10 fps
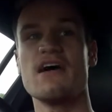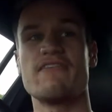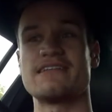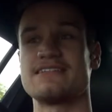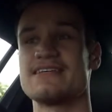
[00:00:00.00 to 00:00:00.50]
I've
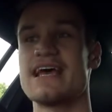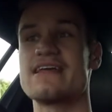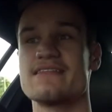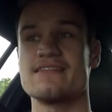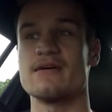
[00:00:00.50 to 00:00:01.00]
had to take
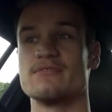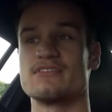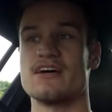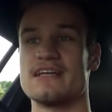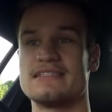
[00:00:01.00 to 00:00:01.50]
the
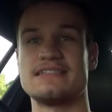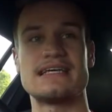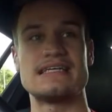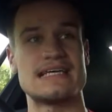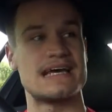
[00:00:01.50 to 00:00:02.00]
double-sided
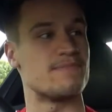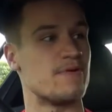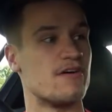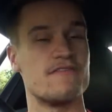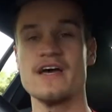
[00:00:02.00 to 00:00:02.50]
sticky tape
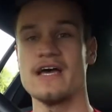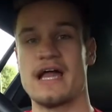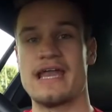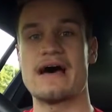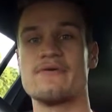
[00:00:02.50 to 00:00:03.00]
off,
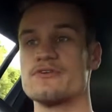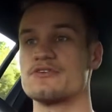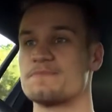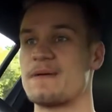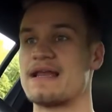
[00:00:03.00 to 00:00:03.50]
and now you're
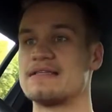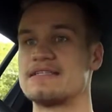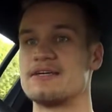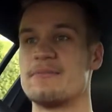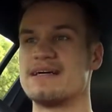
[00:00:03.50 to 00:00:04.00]
just
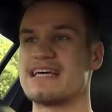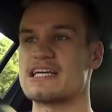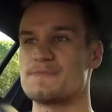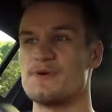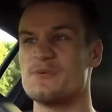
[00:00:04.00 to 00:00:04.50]
balancing on my
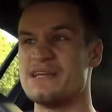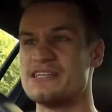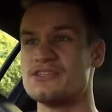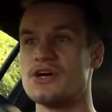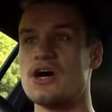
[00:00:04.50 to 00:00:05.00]
dashboard, which
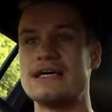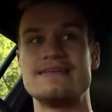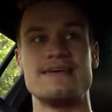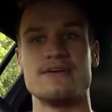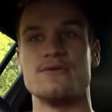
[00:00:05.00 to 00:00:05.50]
is not
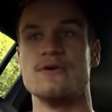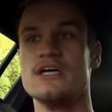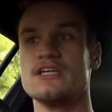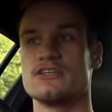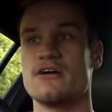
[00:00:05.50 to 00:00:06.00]
ideal.
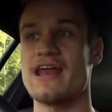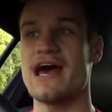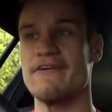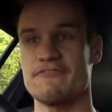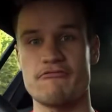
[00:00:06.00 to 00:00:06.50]
So I'm going to
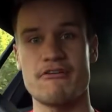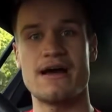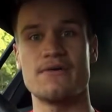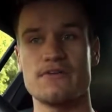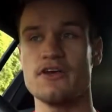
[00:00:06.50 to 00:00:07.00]
have to
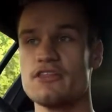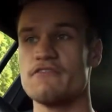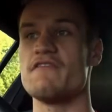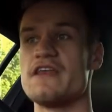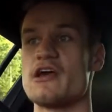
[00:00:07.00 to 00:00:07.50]
round the
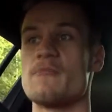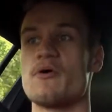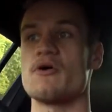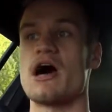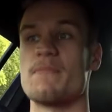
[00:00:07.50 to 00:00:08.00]
video
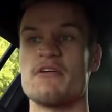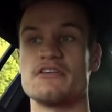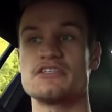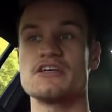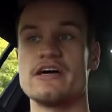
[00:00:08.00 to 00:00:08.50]
blog up
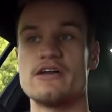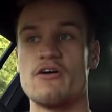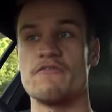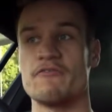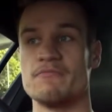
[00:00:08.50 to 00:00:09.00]
and sign
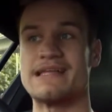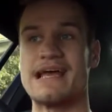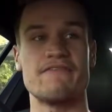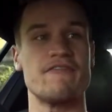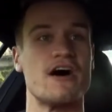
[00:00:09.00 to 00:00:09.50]
off from
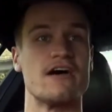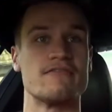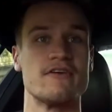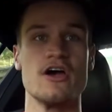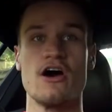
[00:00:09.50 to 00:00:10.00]
day
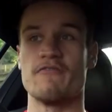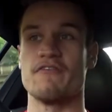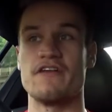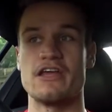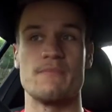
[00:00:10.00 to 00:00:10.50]
5 of the
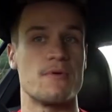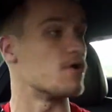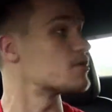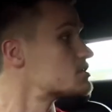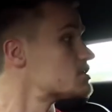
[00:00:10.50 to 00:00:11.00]
video
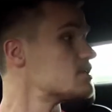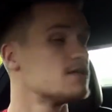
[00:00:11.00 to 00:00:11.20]
blogs.